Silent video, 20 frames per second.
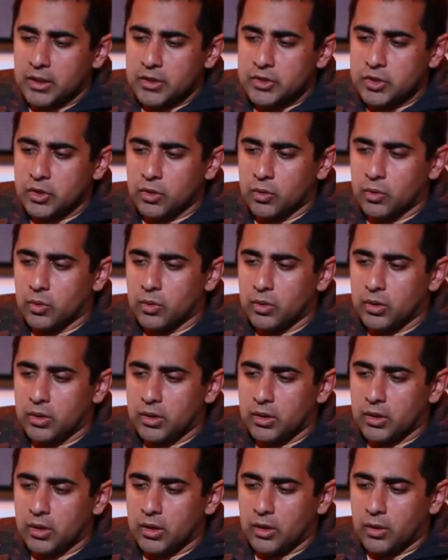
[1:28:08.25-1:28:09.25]
So
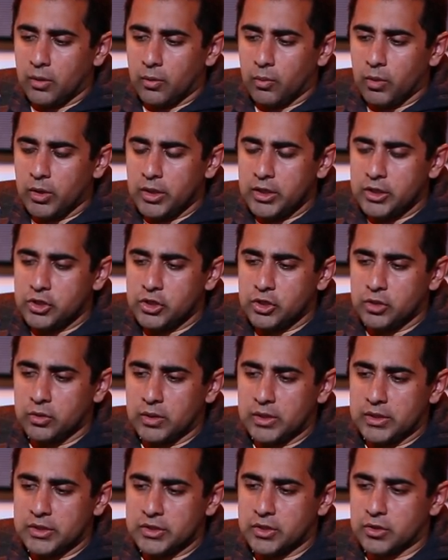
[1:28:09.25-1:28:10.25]
one issue
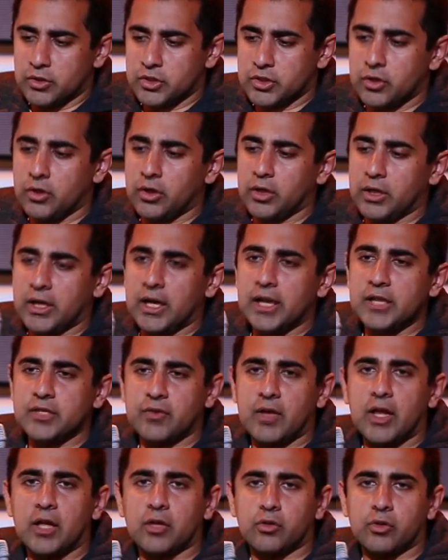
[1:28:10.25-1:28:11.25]
is there's certain kinds
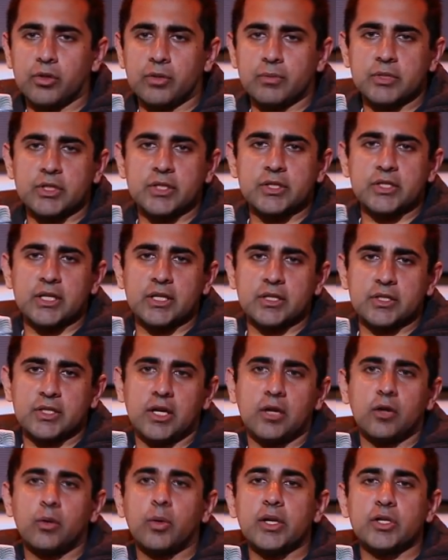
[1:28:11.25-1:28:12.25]
of algorithms, let's say it's
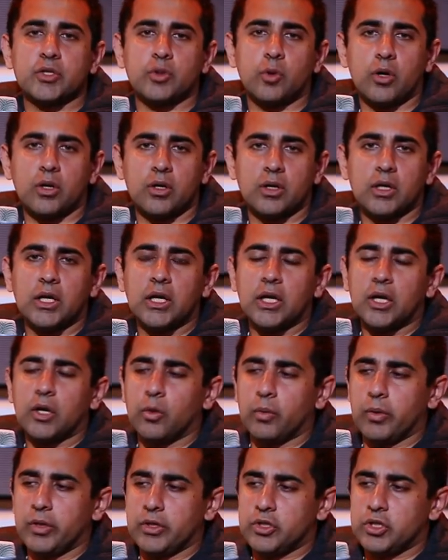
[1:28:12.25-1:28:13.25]
like quicksort,
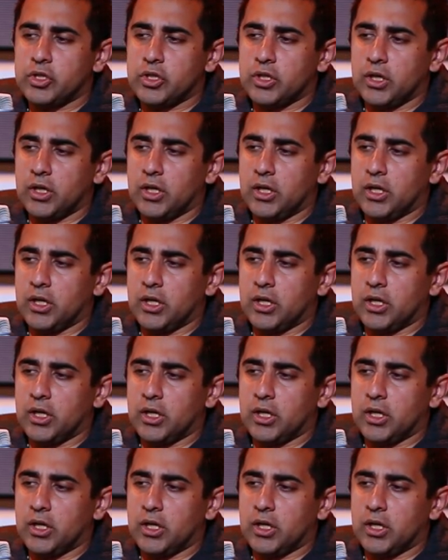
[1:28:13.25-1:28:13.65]
which